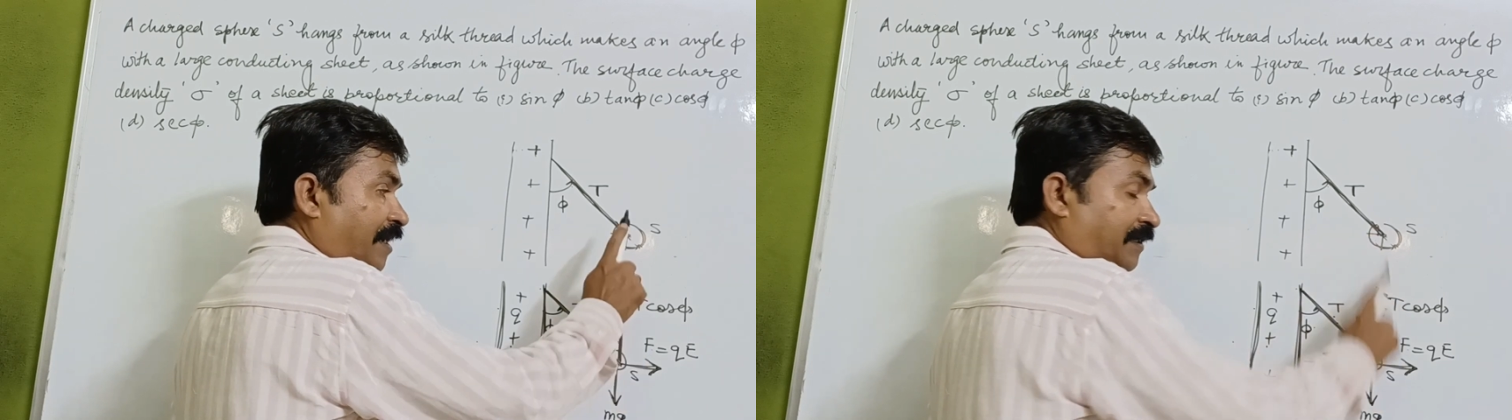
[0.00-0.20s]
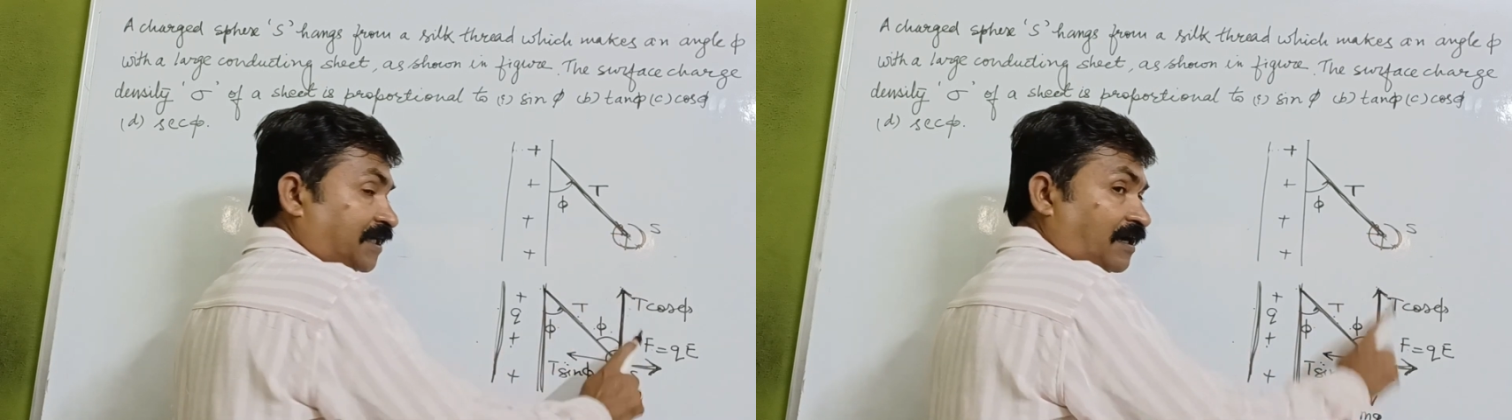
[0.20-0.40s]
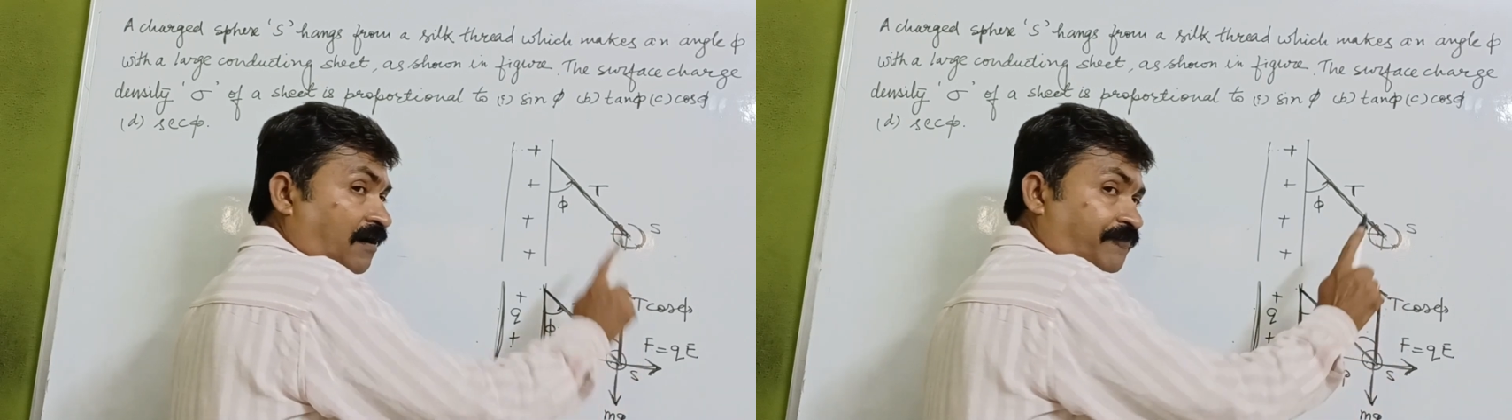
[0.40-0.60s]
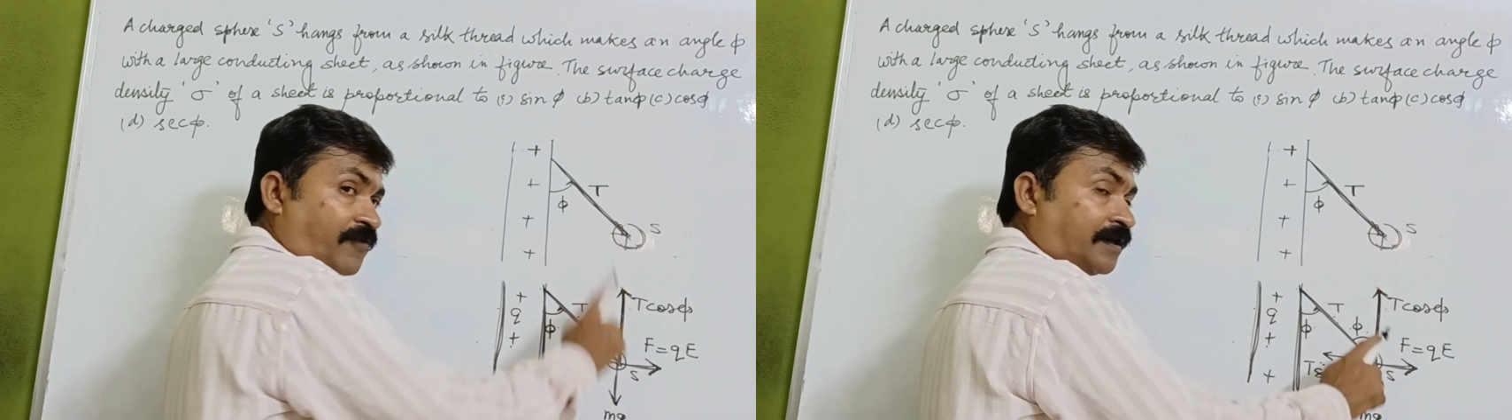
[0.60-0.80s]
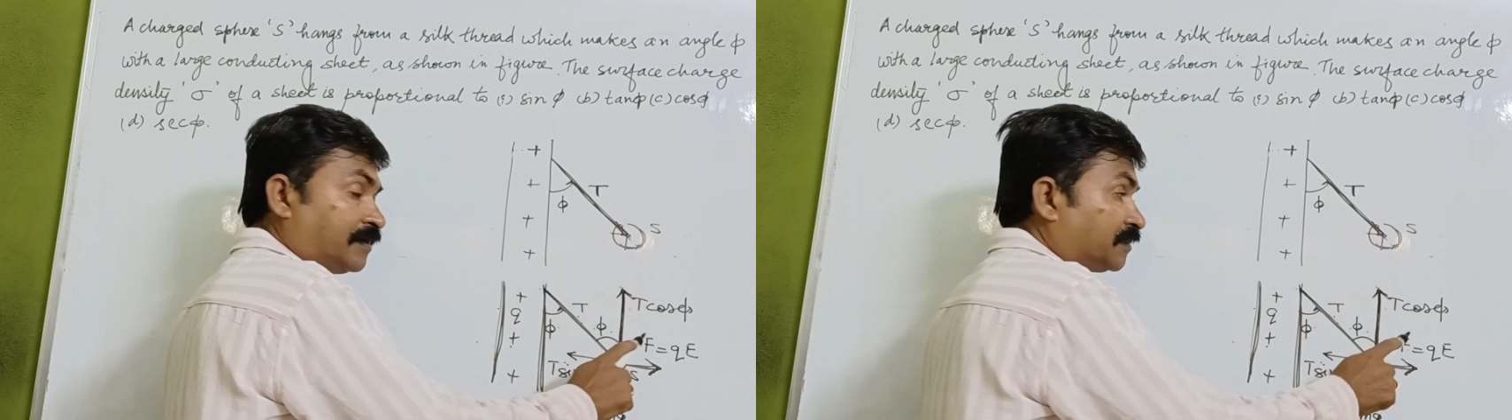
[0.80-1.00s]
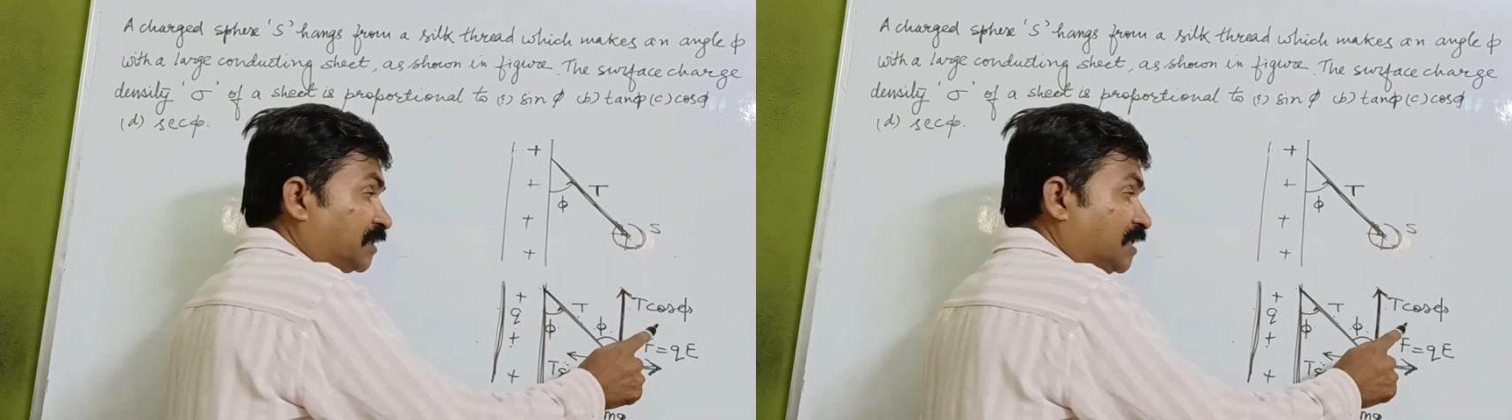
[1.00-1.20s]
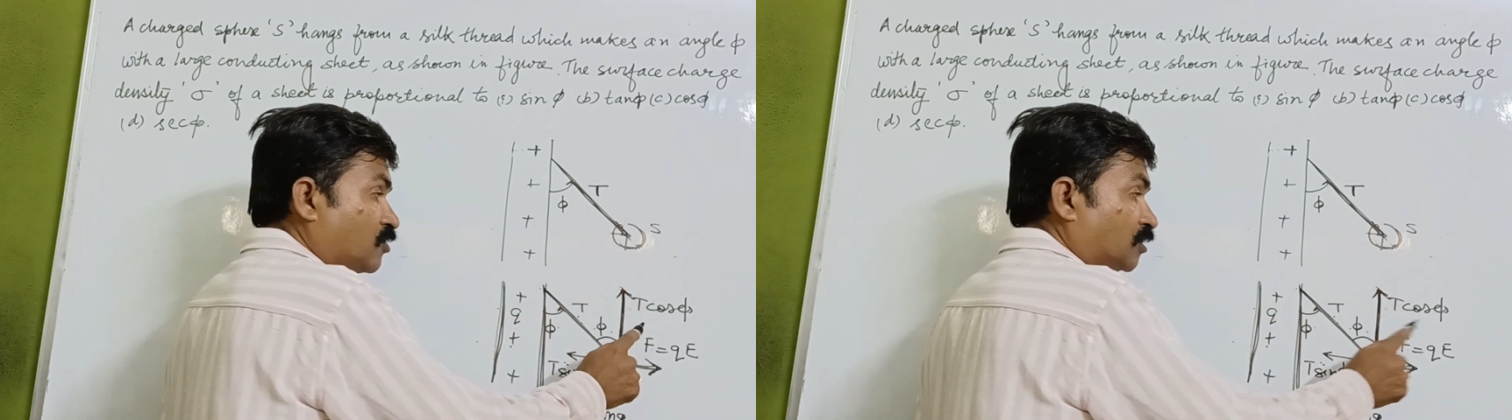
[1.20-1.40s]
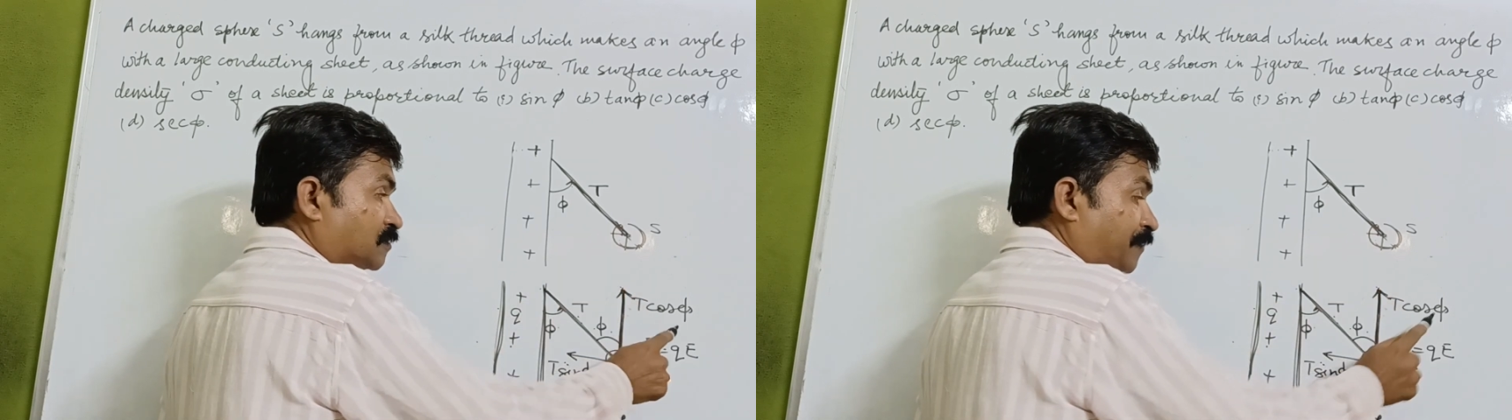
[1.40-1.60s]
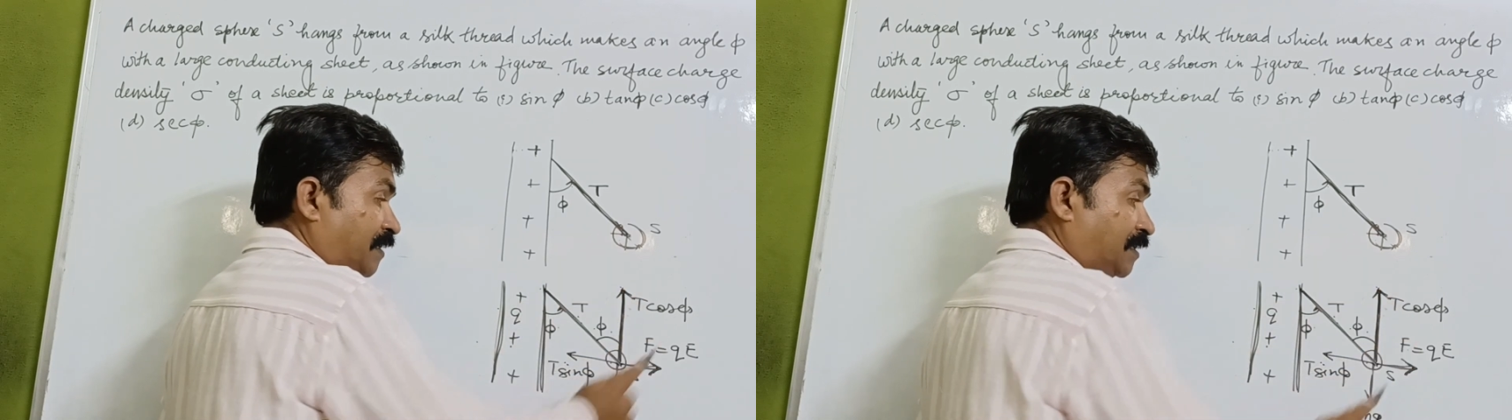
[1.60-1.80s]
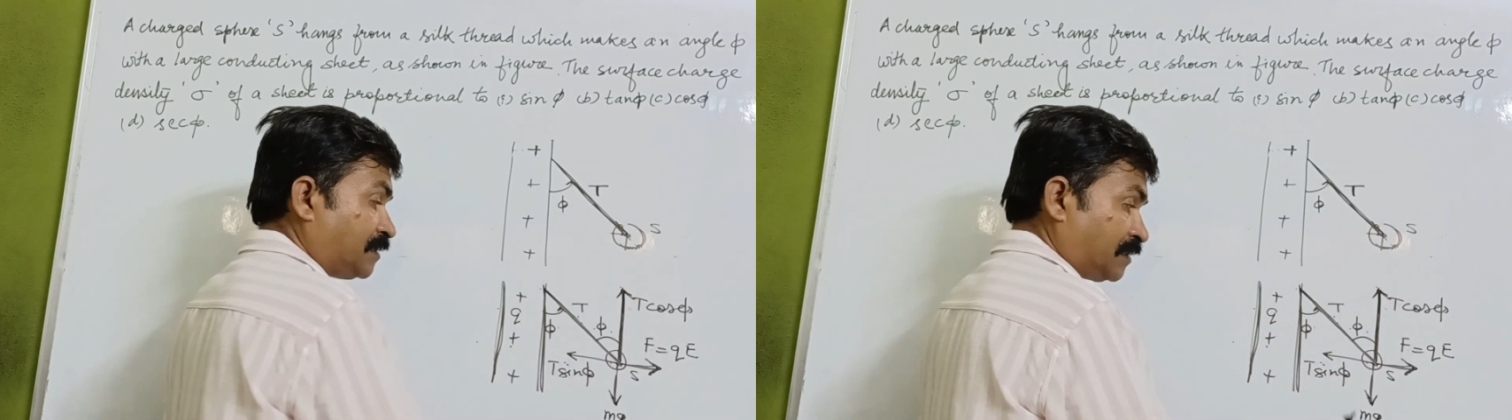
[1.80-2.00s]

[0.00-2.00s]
acting upward, t cos phi,